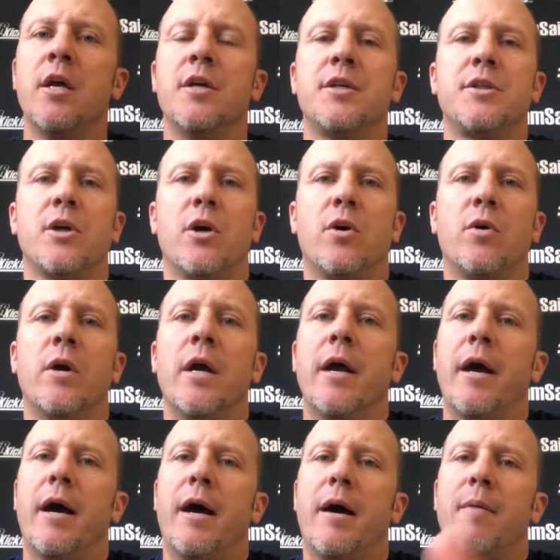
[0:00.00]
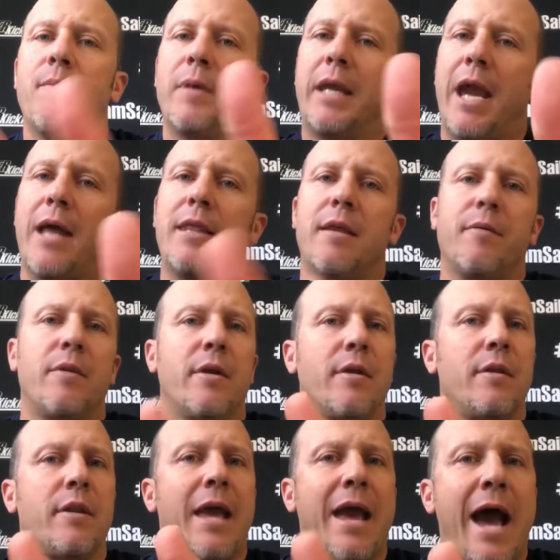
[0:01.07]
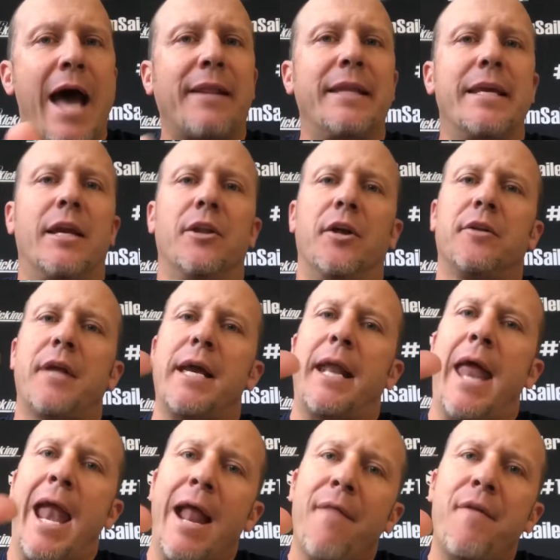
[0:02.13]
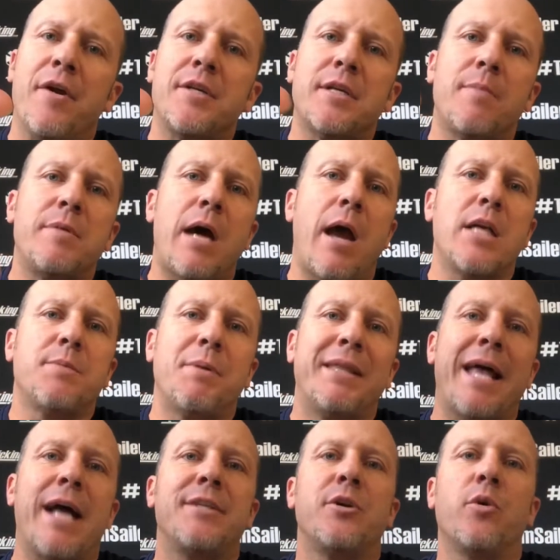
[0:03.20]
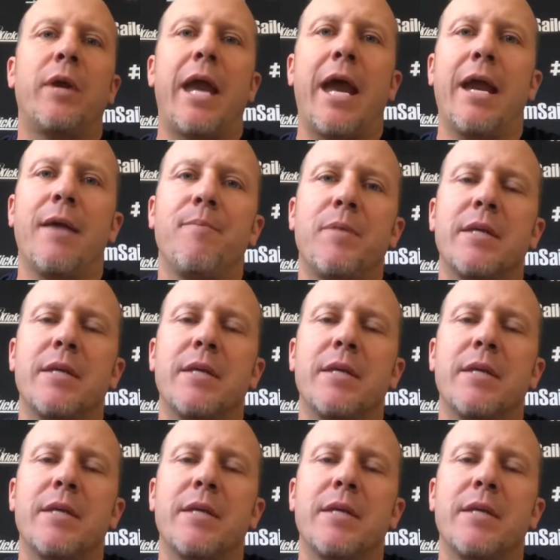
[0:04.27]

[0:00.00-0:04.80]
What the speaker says: So again, the athlete can look like an ant out there sometimes, but that's okay.